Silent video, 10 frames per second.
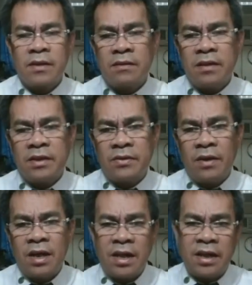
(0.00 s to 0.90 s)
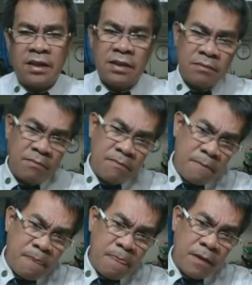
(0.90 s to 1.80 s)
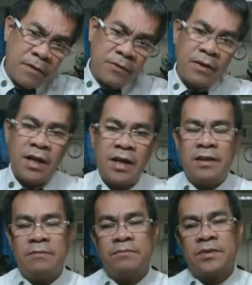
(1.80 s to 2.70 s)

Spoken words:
Then draw a line Draw a line.